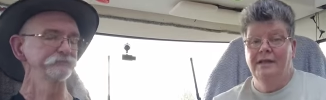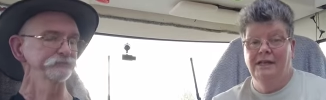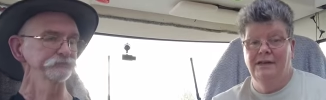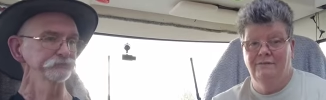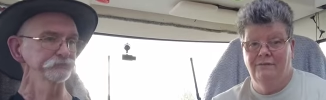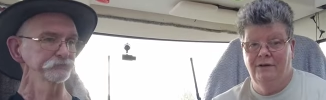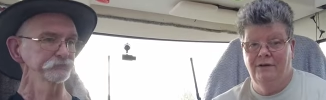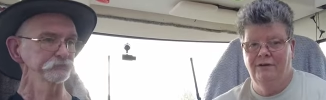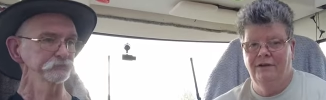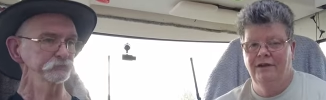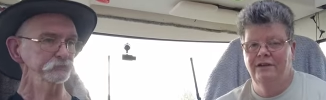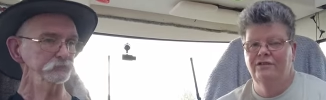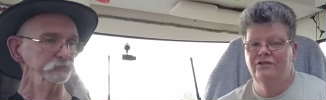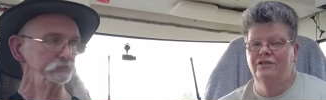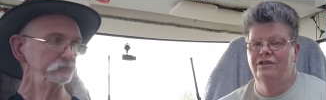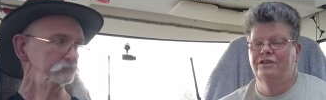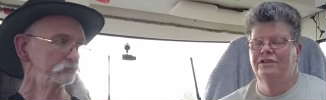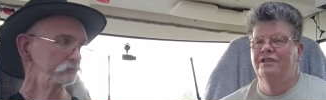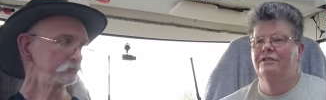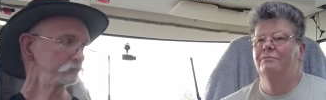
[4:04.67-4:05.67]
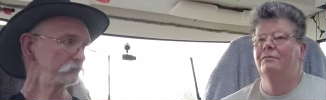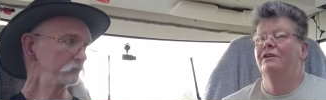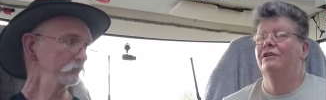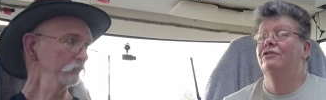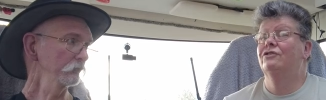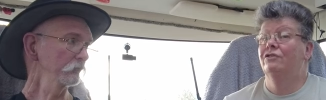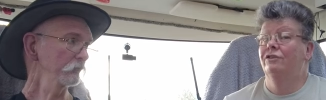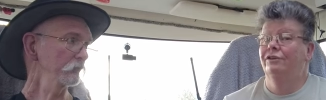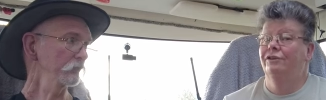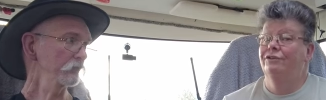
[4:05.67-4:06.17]
Speaker 1: make it very interesting
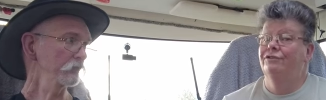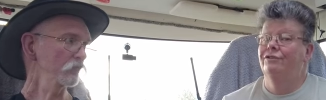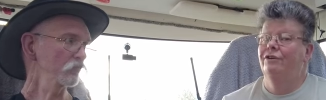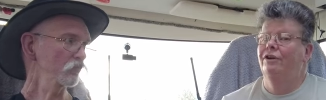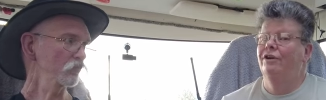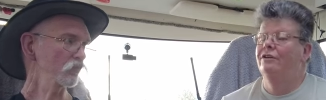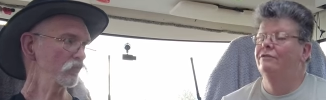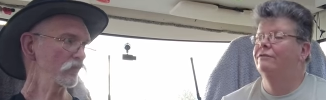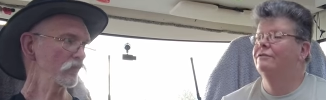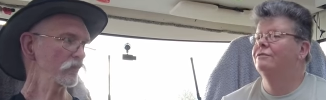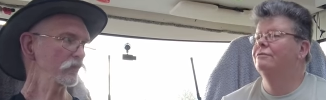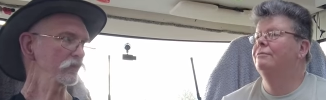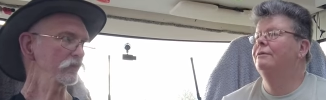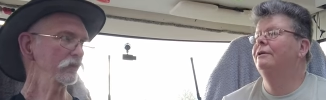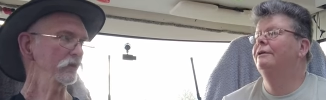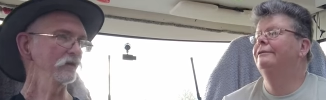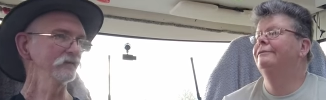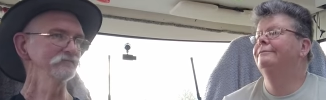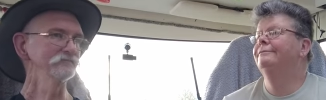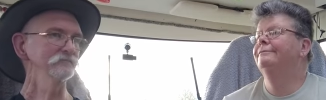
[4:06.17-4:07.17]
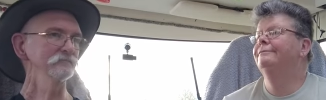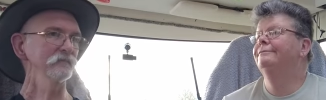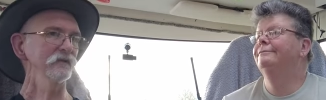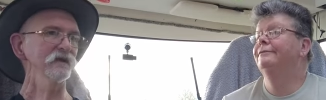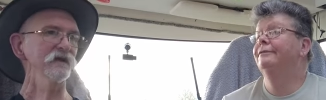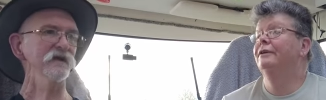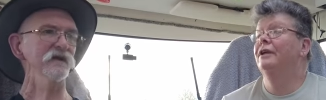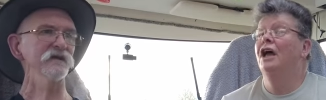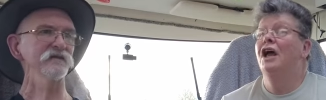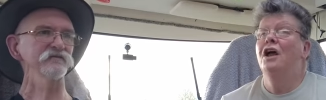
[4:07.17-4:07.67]
when you're trying to drive as well.
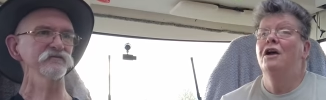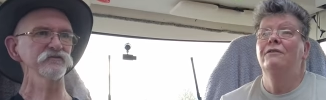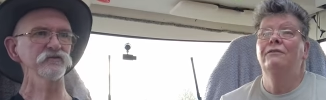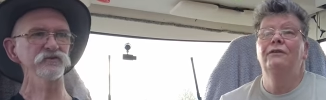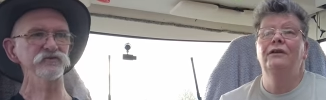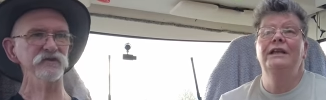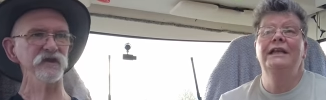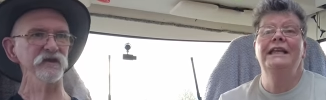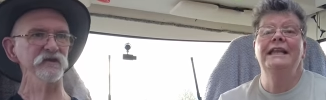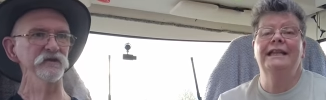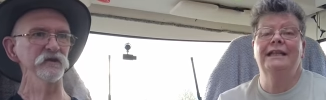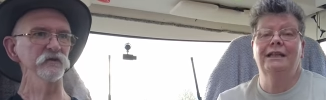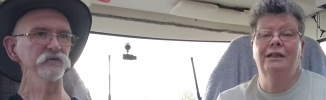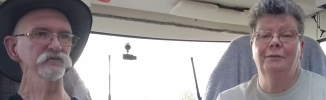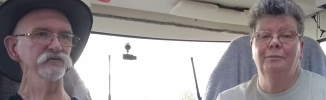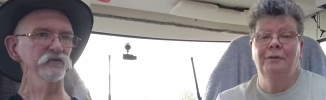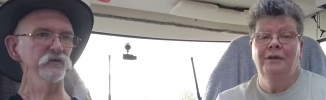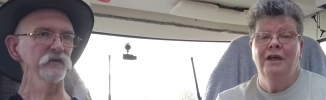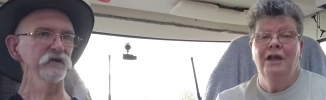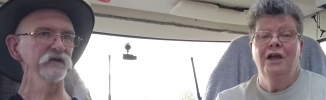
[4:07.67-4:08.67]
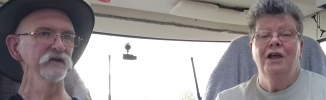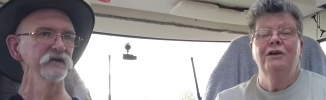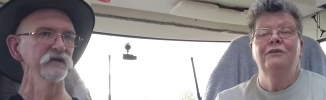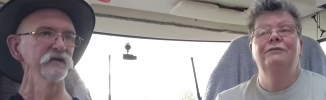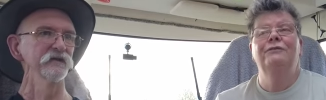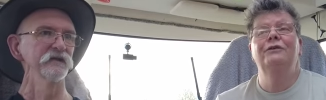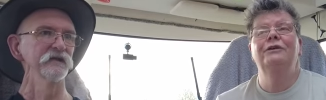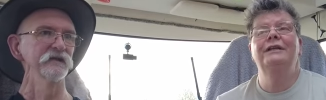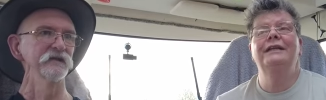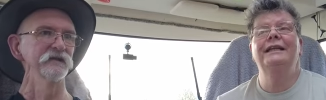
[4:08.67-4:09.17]
Speaker 2: Ah, for, just for getting little, used to it
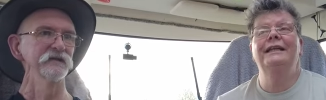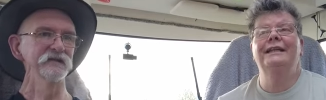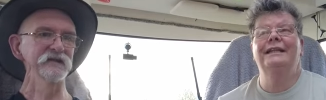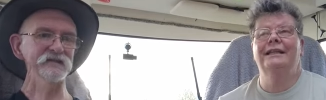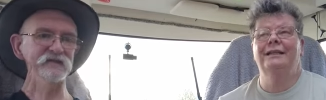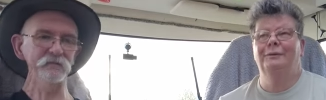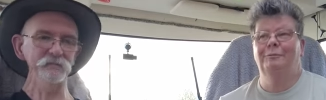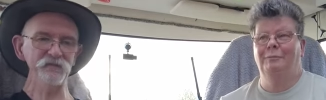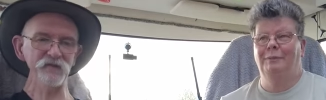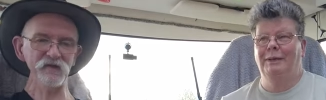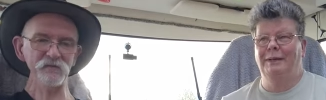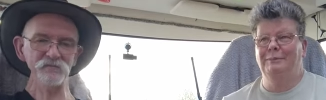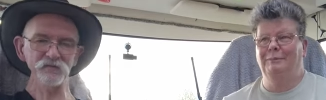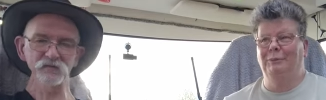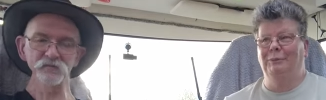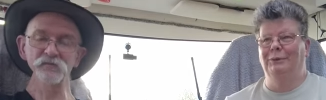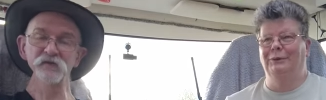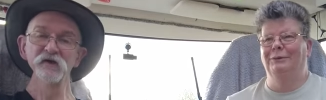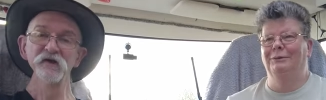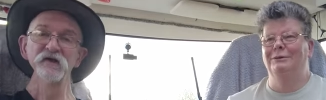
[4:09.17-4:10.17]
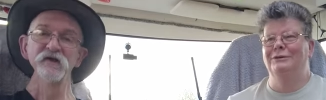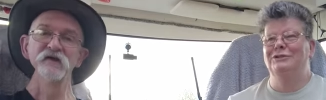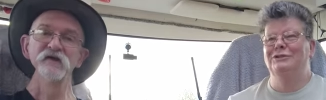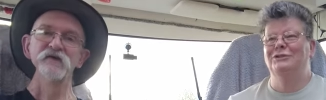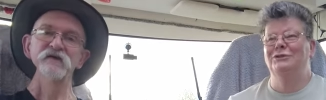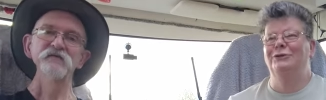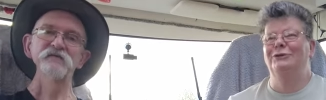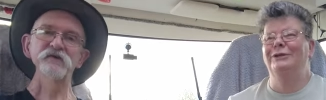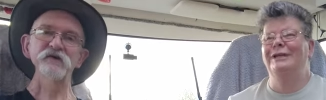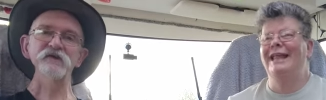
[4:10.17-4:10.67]
for little, little people, people with
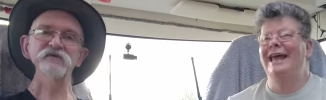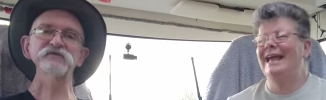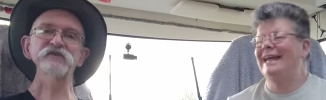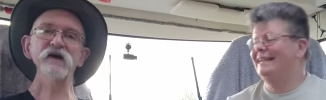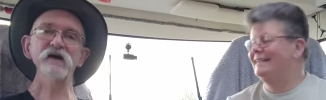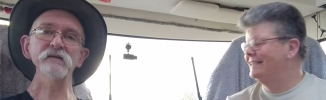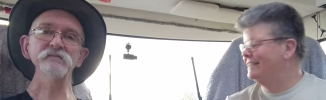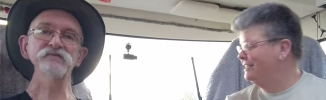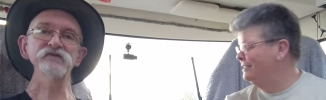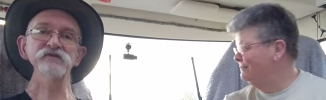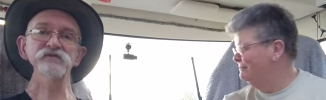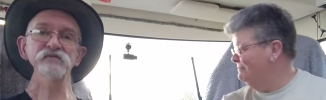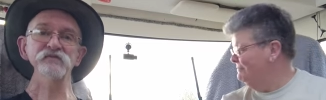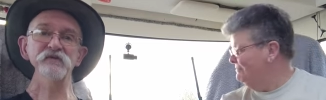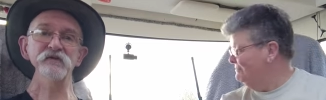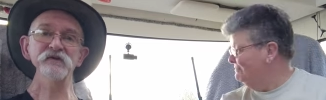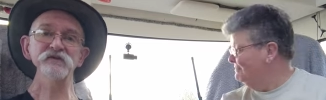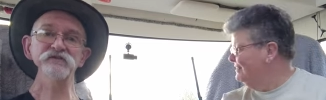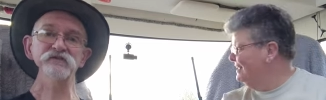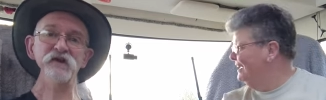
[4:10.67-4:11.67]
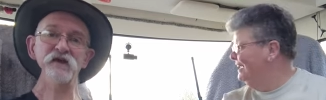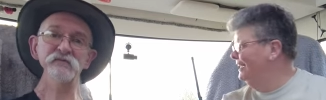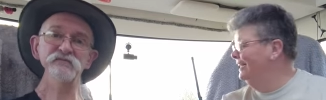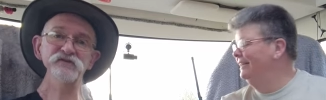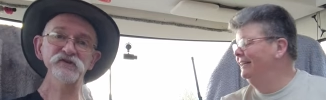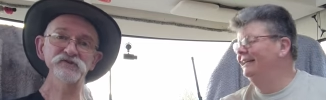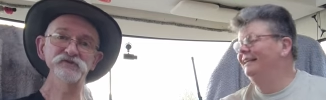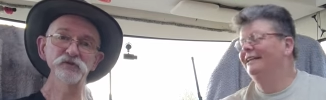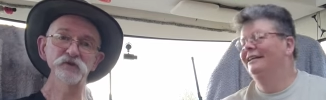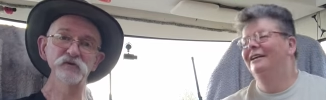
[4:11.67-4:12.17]
short first legs. time she first time
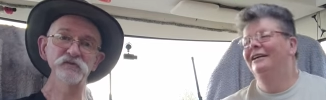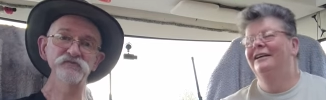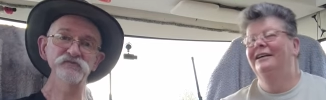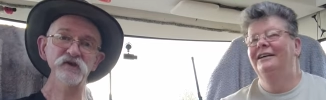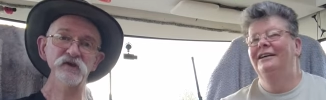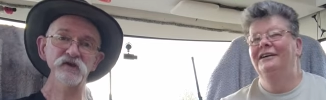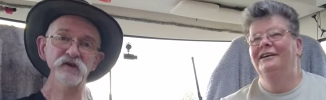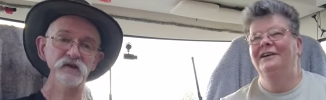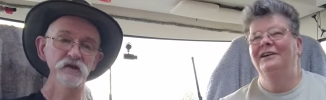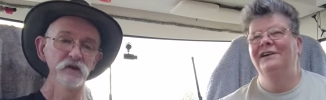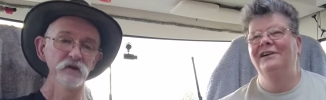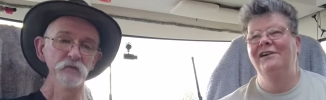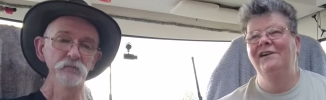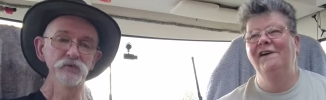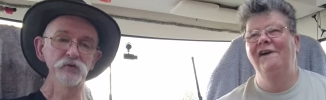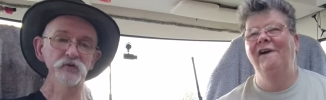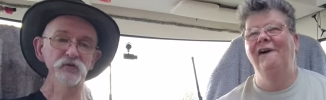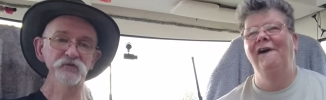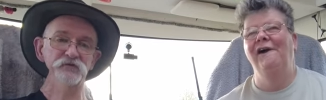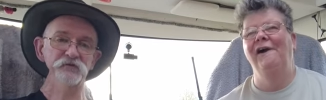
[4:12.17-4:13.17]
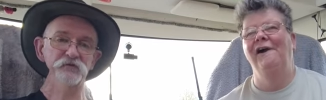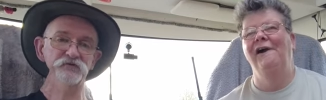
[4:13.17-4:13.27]
she drove, Jenny put the